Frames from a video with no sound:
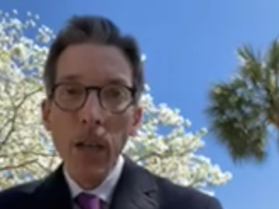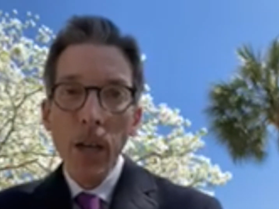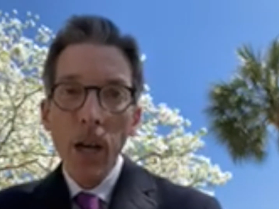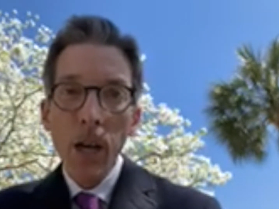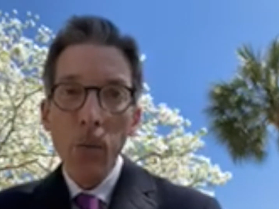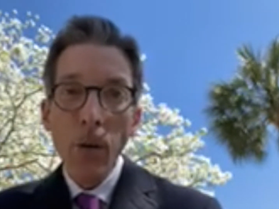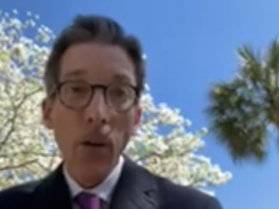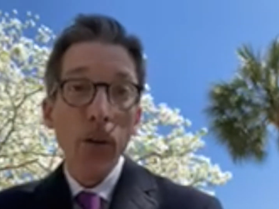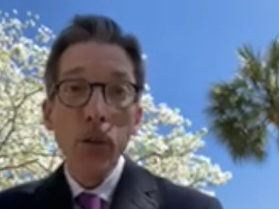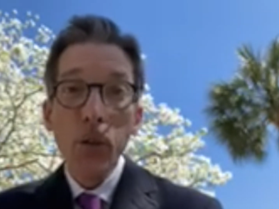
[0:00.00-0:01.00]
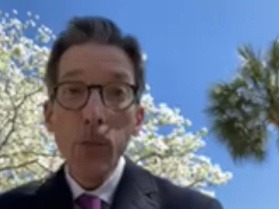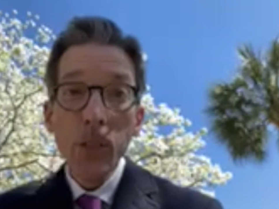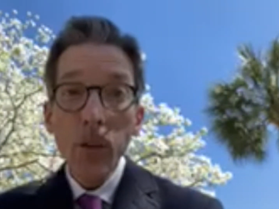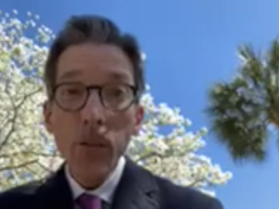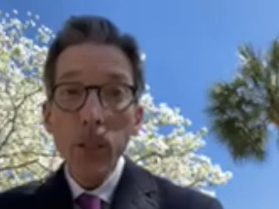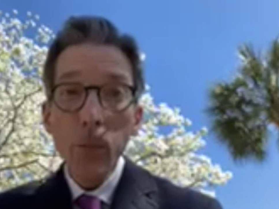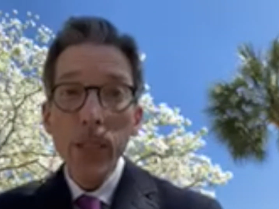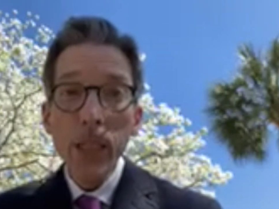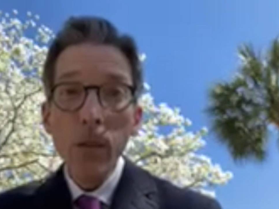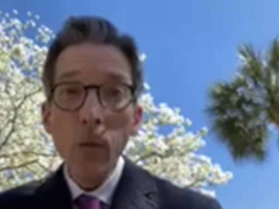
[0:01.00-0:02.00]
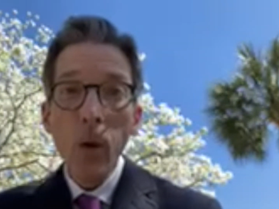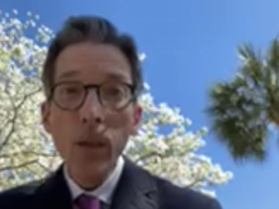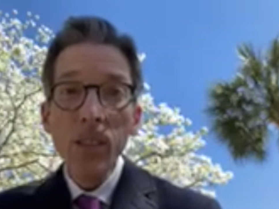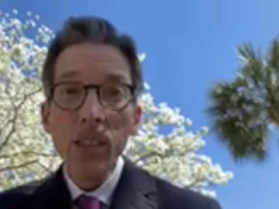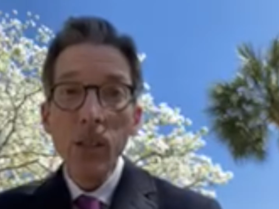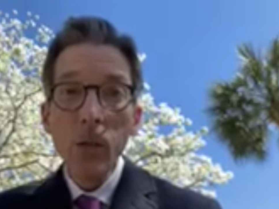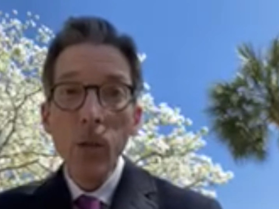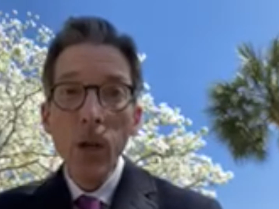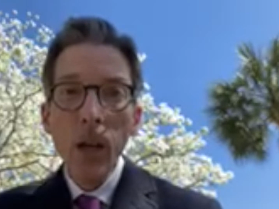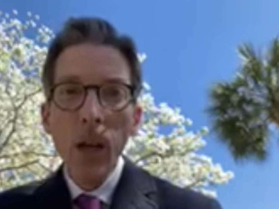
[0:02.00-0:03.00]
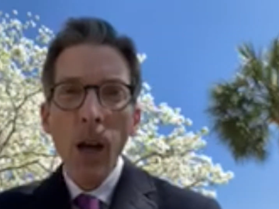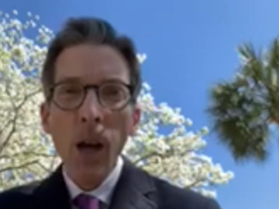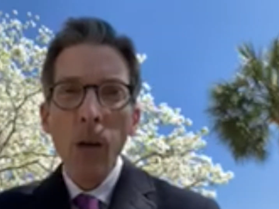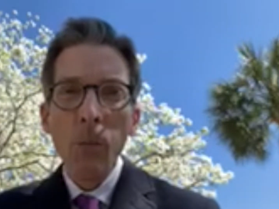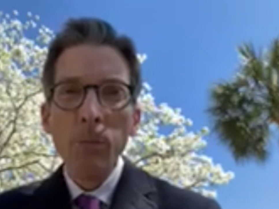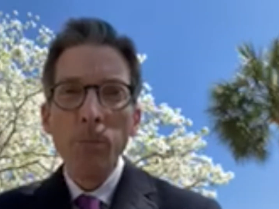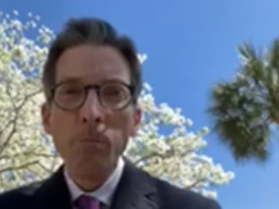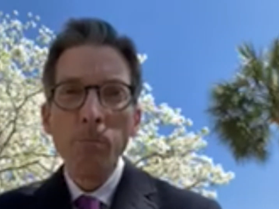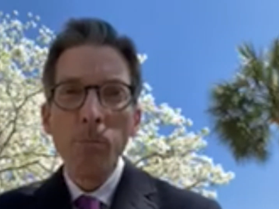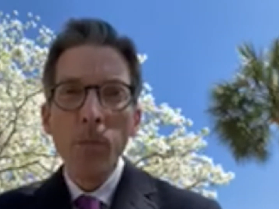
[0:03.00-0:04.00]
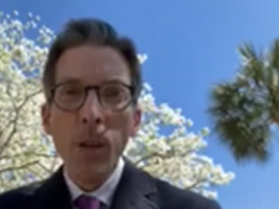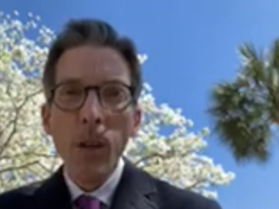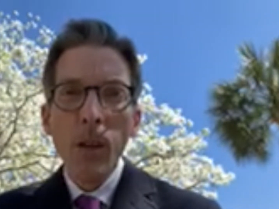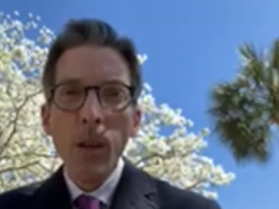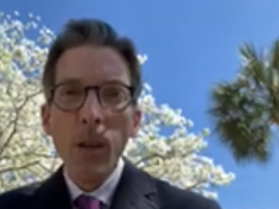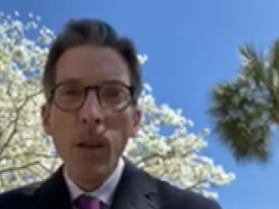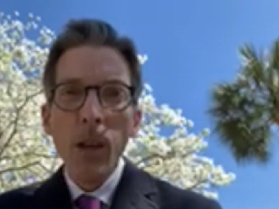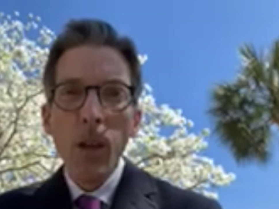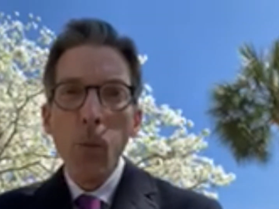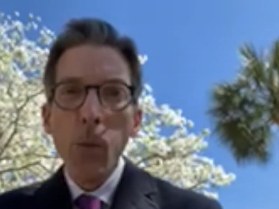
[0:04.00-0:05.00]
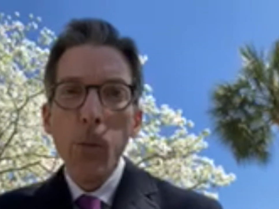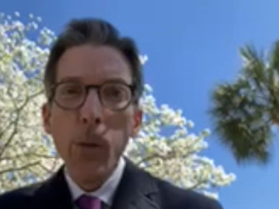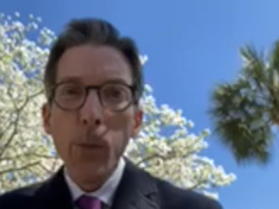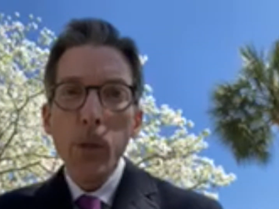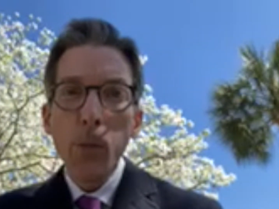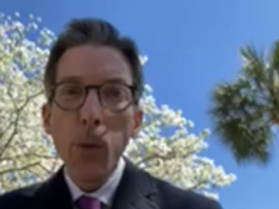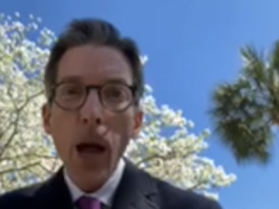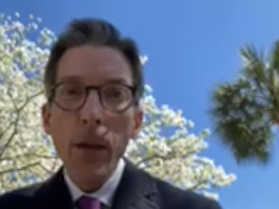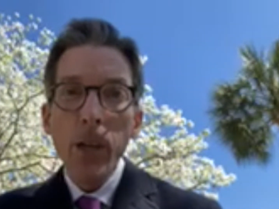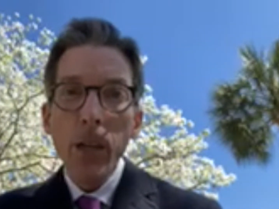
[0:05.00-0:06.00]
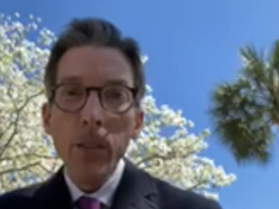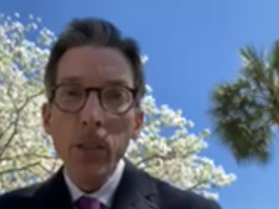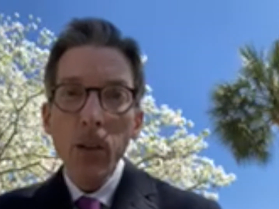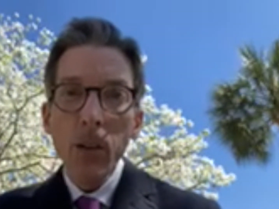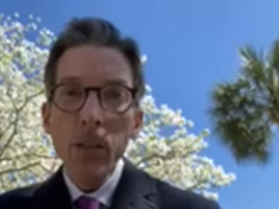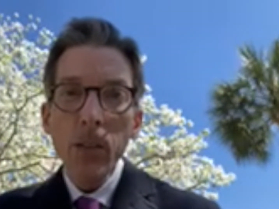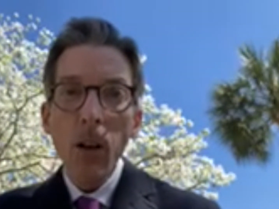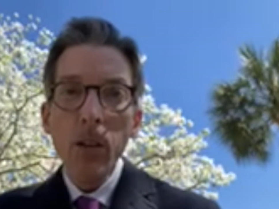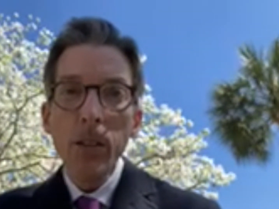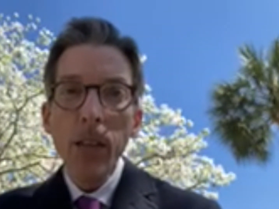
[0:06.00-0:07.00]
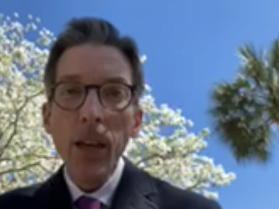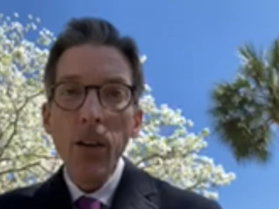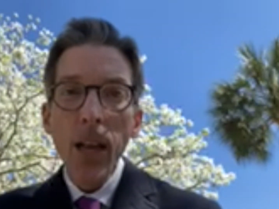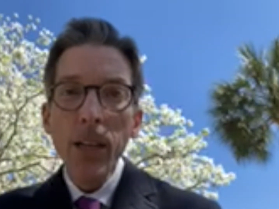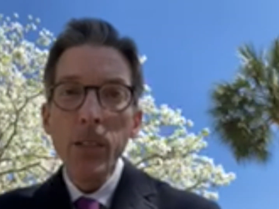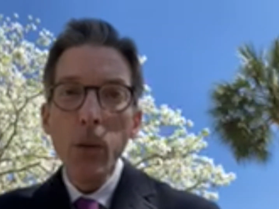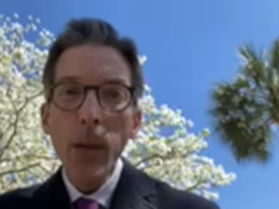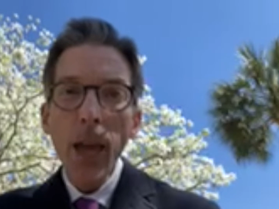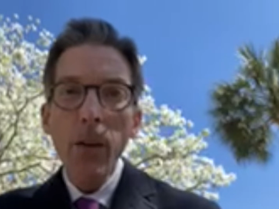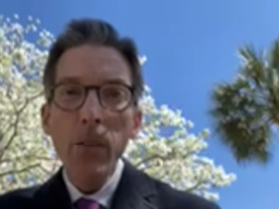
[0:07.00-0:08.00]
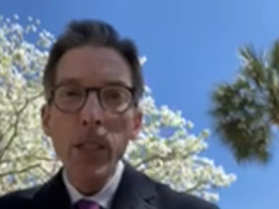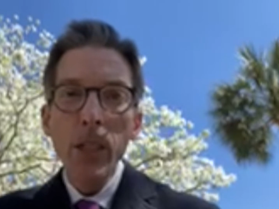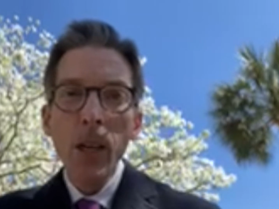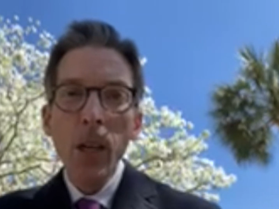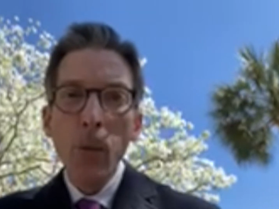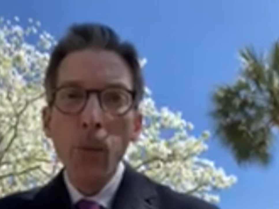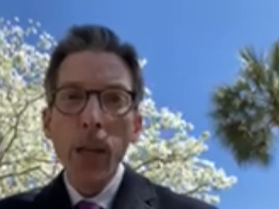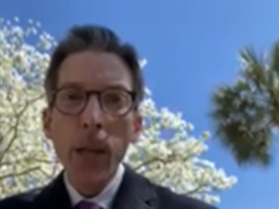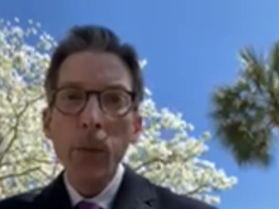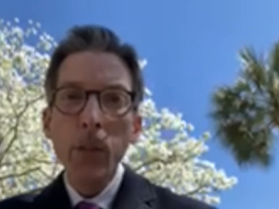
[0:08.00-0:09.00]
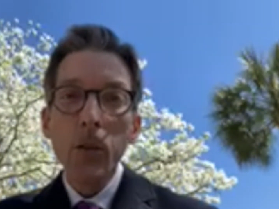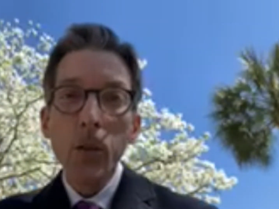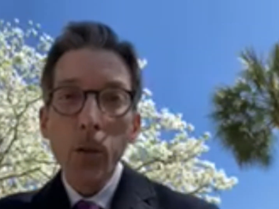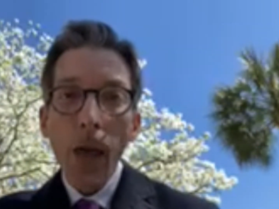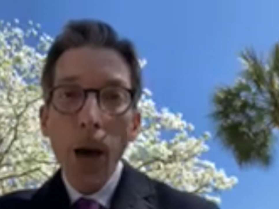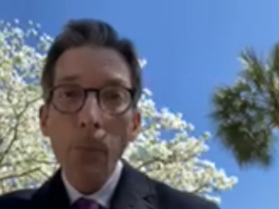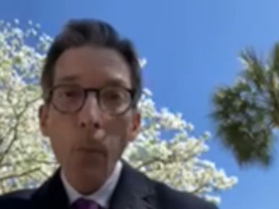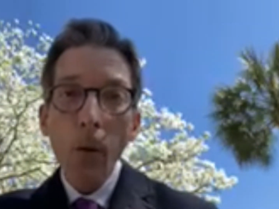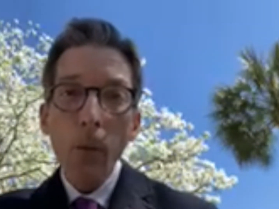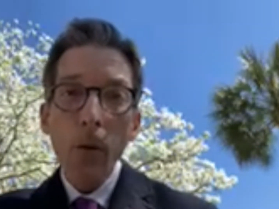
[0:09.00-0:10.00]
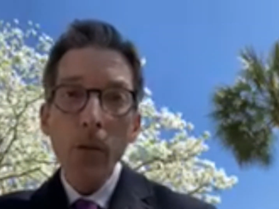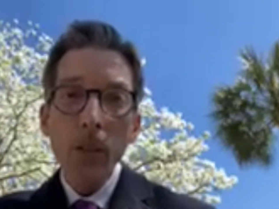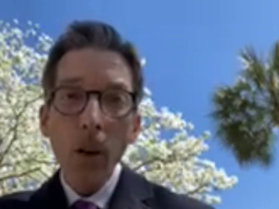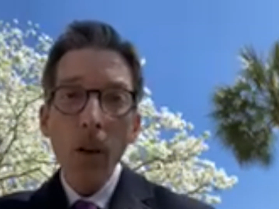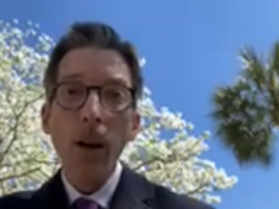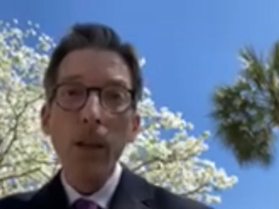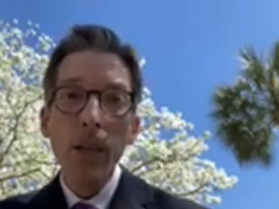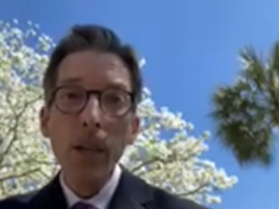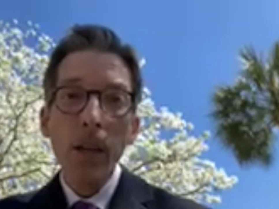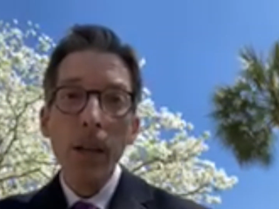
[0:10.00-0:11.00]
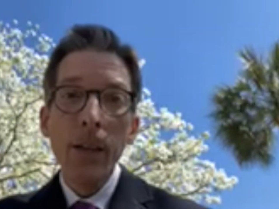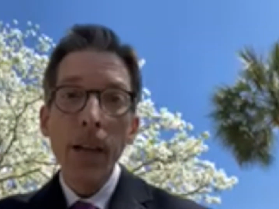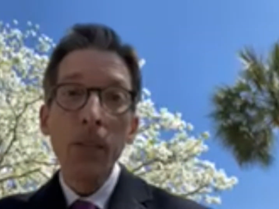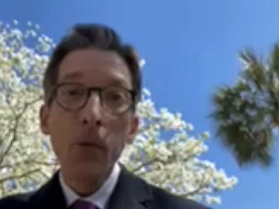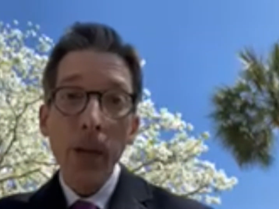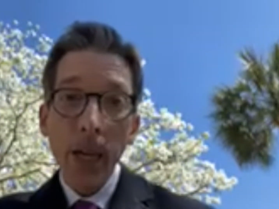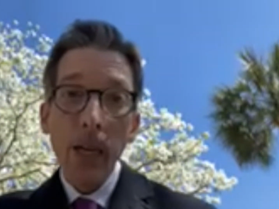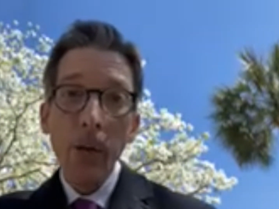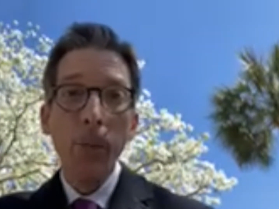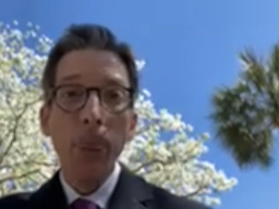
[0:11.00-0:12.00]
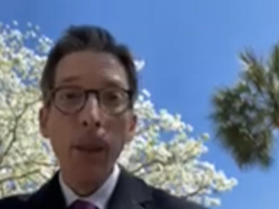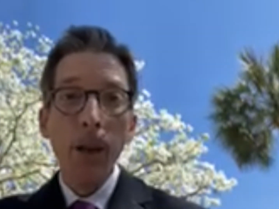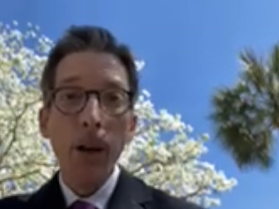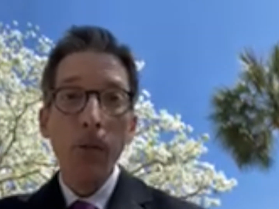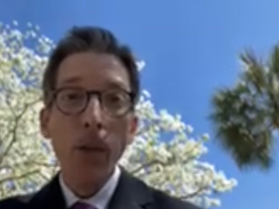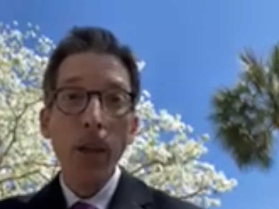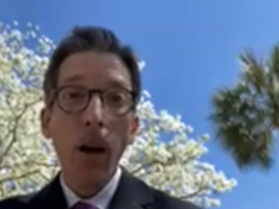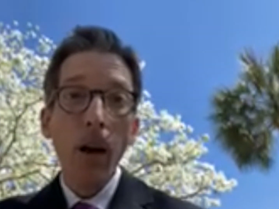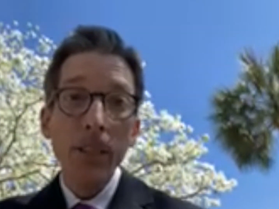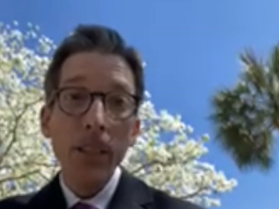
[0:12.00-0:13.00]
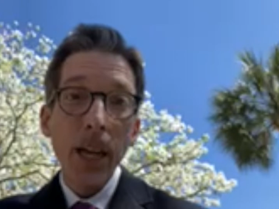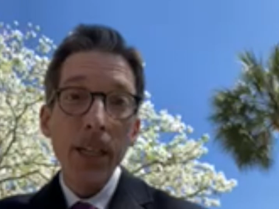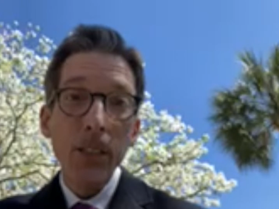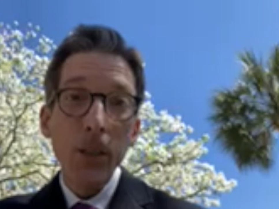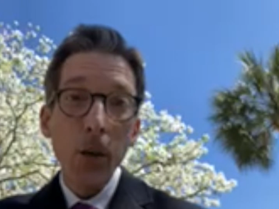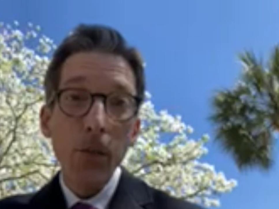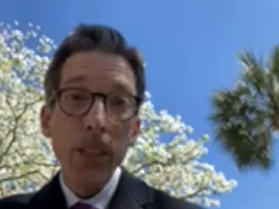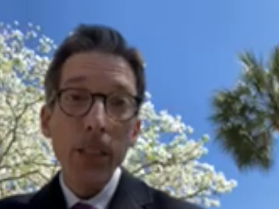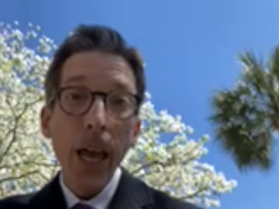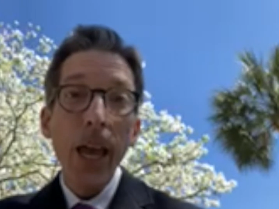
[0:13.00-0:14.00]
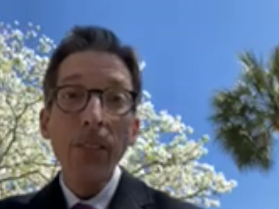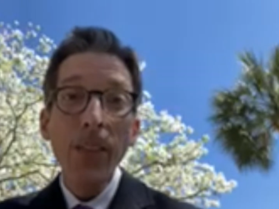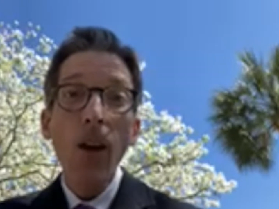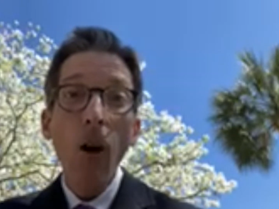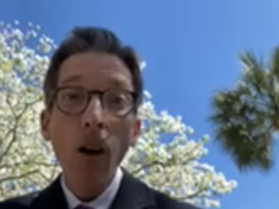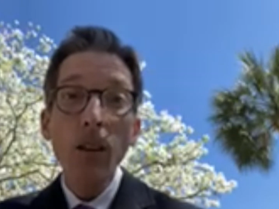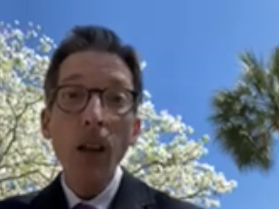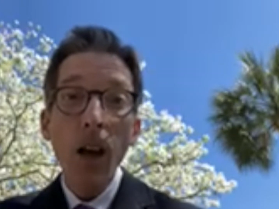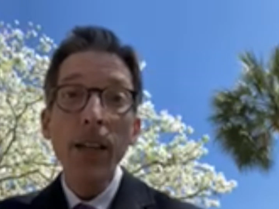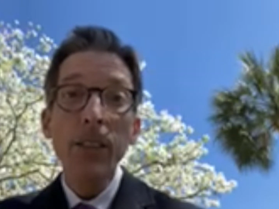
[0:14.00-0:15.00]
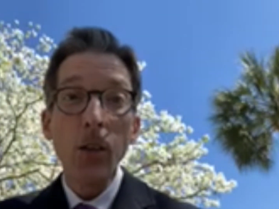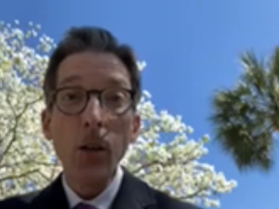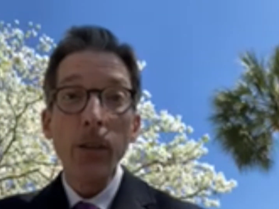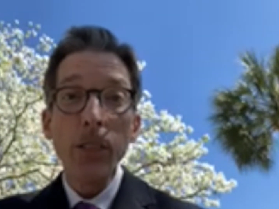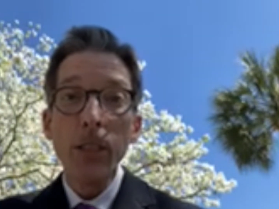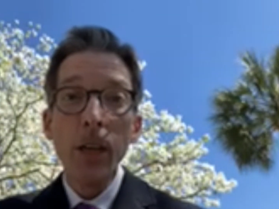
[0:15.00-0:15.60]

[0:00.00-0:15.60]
Uh, with our YouTube service, we didn't want to, um, you know, put people's private concerns onto the internet, so we haven't been able to do that. But what we'll start next week uh, for the on-site service and the online service,